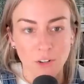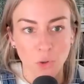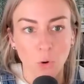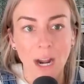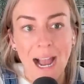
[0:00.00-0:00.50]

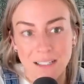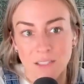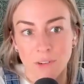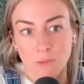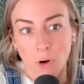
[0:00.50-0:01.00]
your
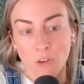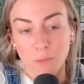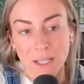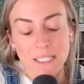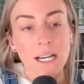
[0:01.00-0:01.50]
active
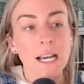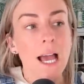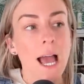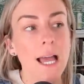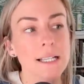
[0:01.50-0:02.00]
involvement.
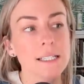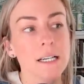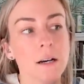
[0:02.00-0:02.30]
And